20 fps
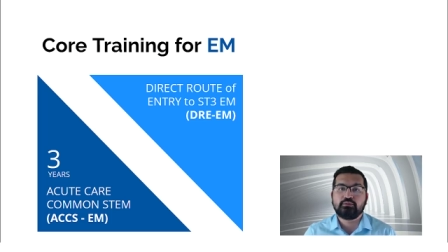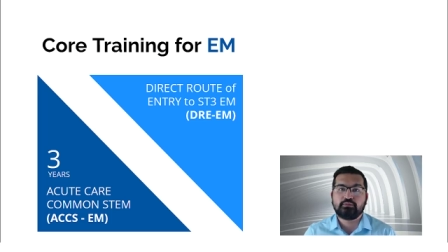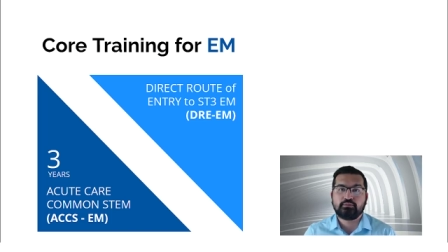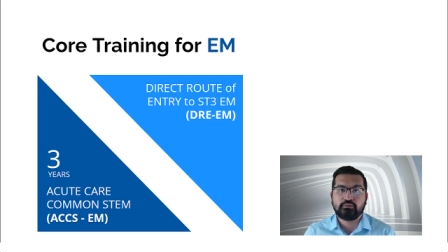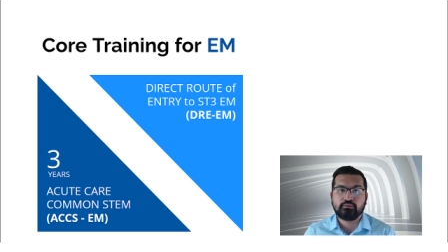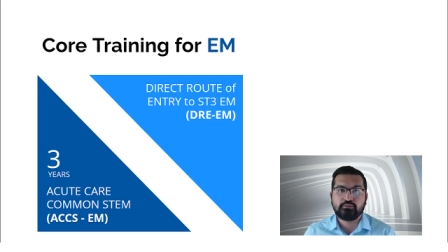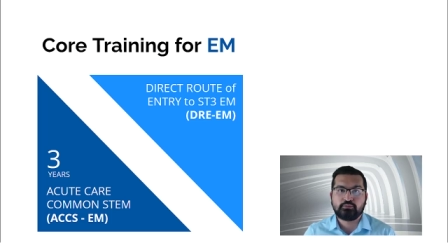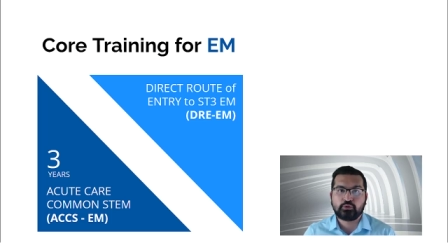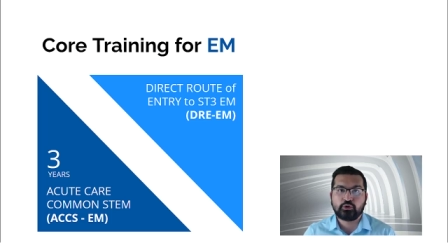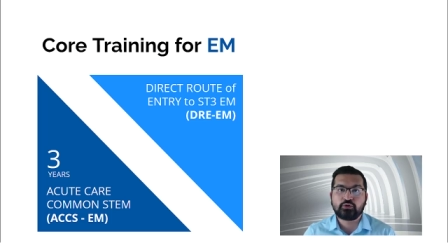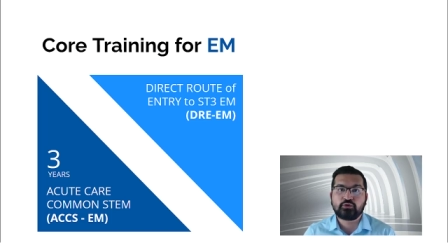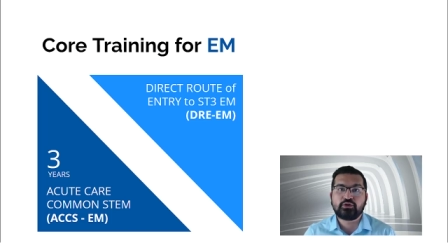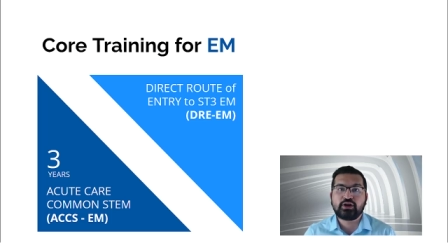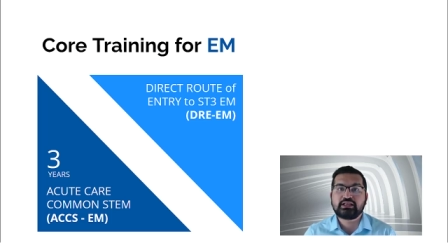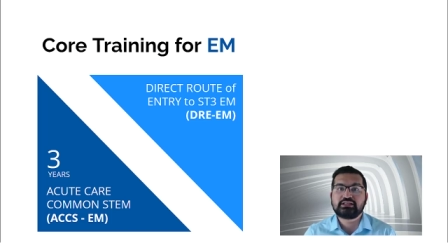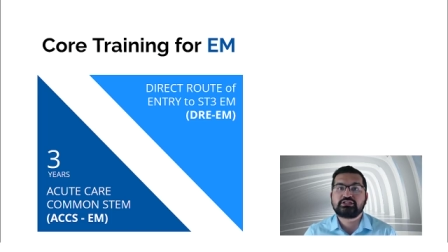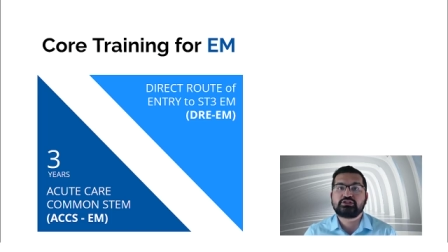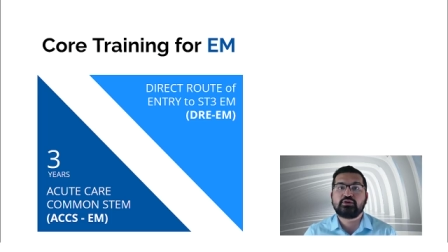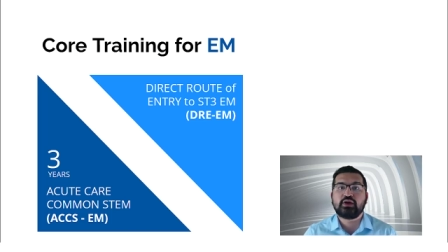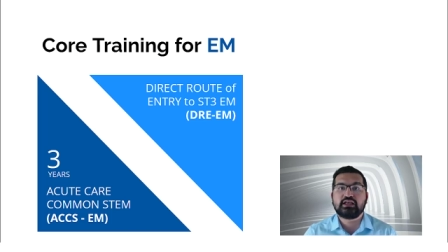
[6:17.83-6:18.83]

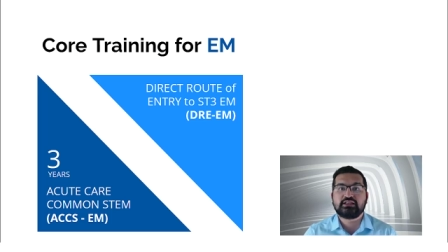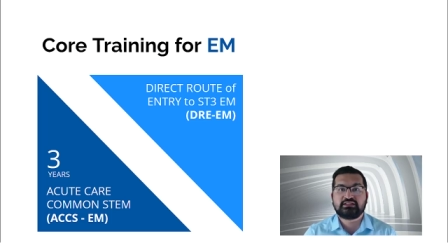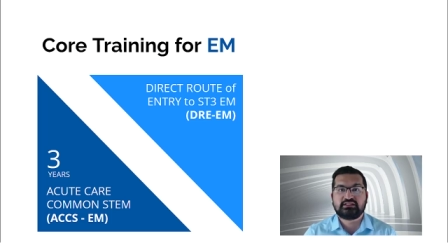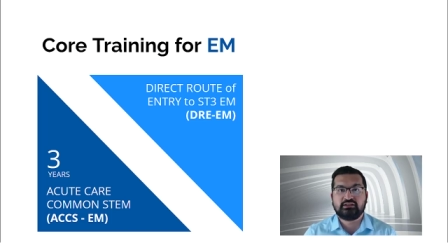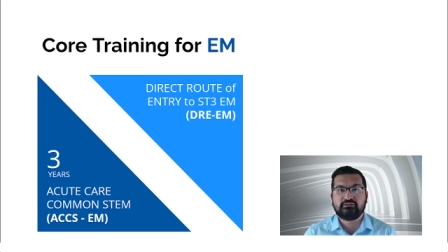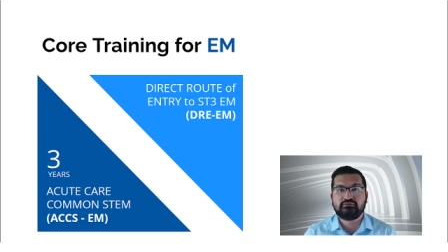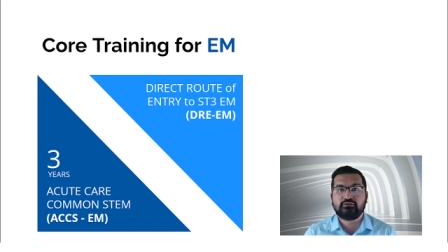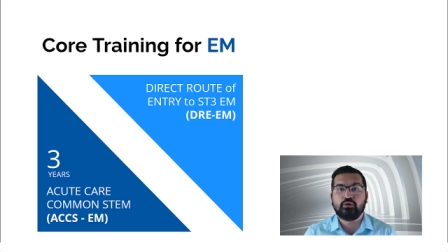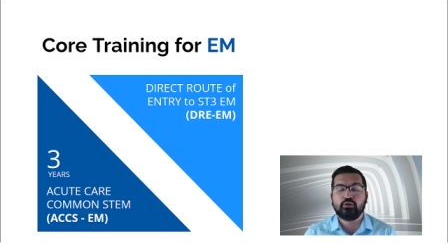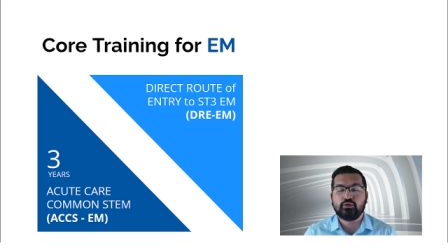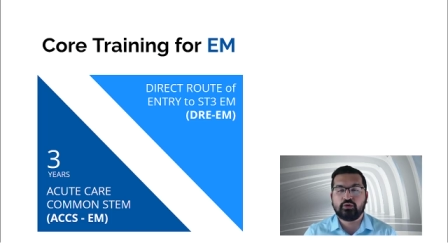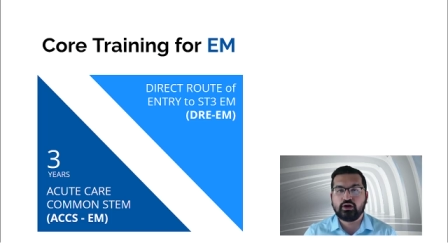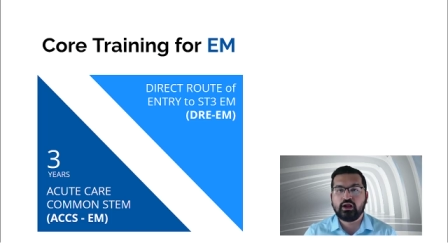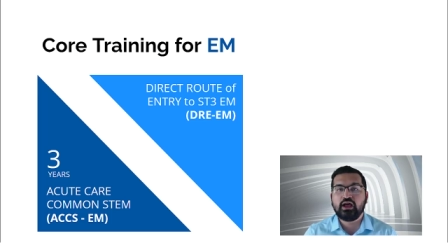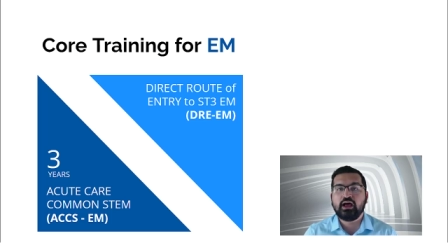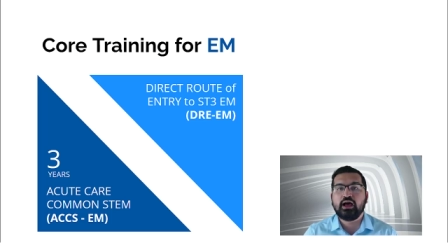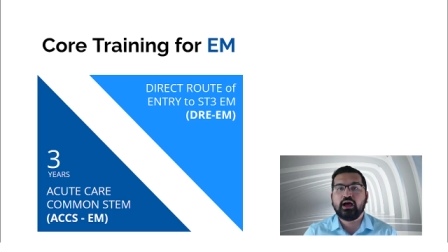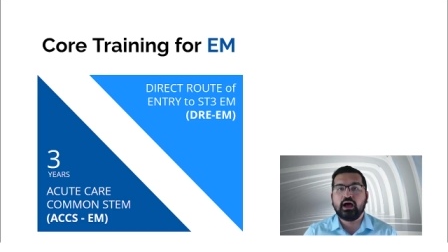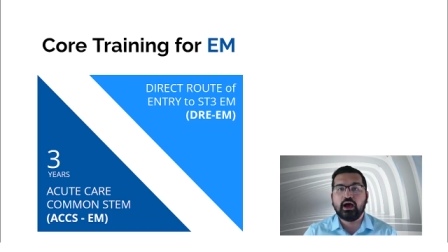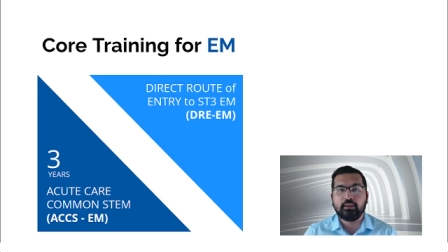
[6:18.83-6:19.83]
progressed to ST4
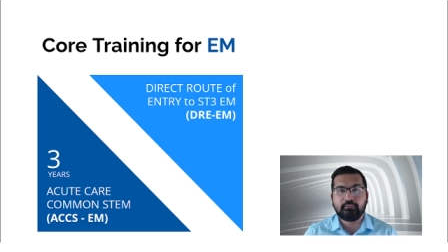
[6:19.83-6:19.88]
uh,